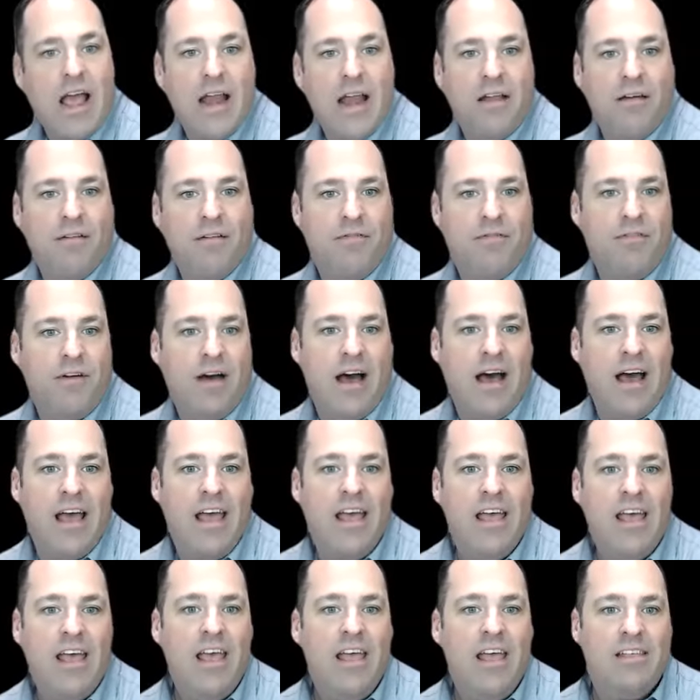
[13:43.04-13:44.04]
kind of uh,
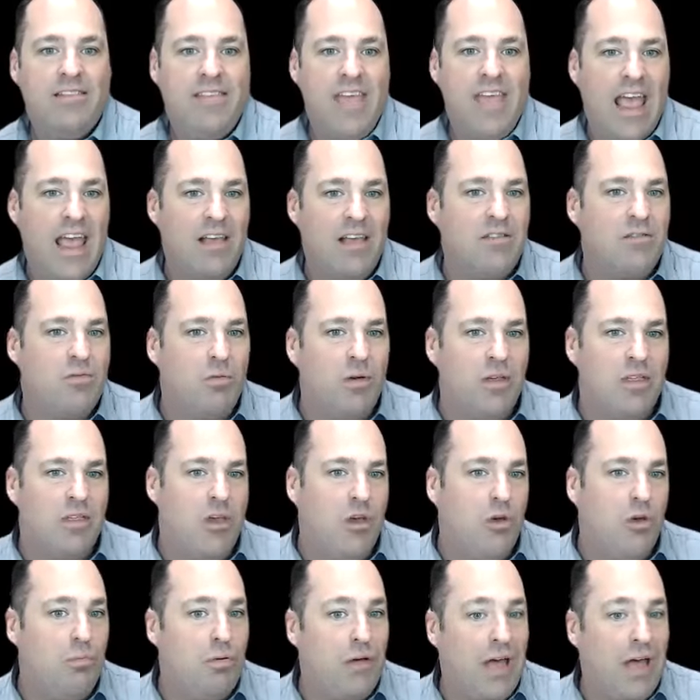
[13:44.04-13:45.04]
takes with
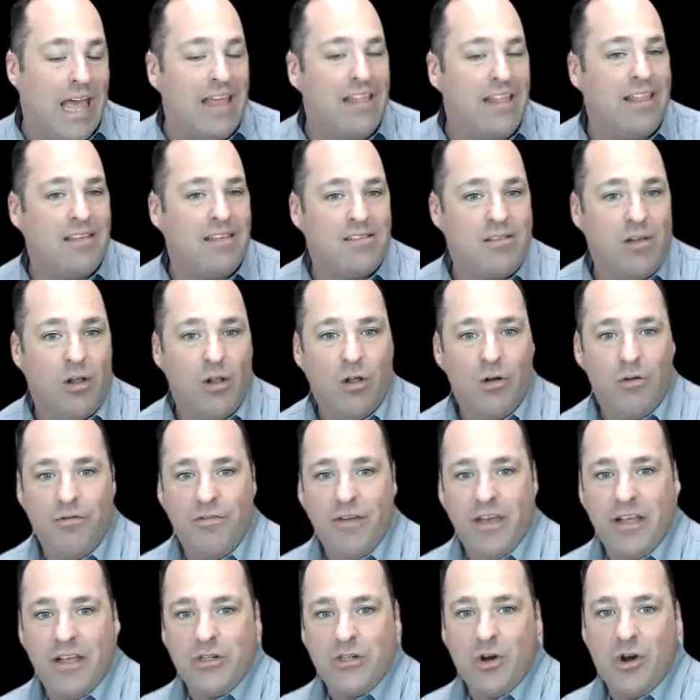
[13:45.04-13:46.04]
you playing the solo
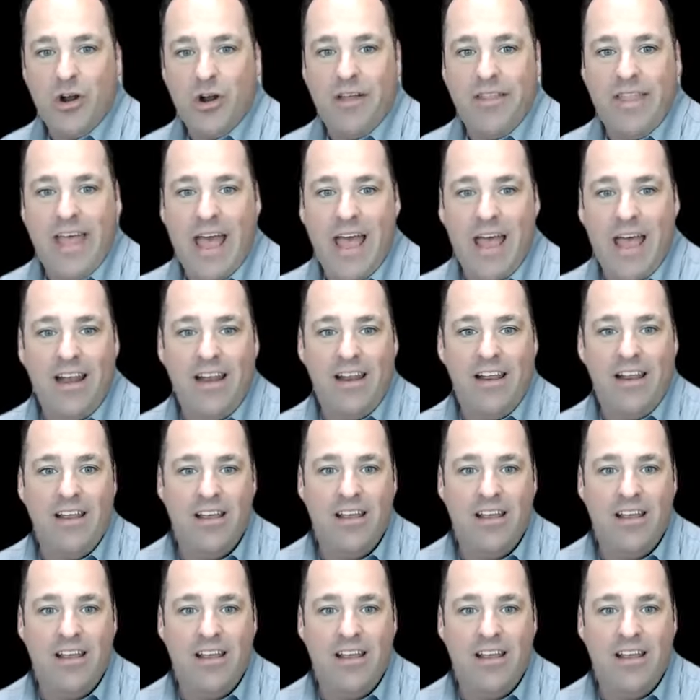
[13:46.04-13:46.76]
feature on that?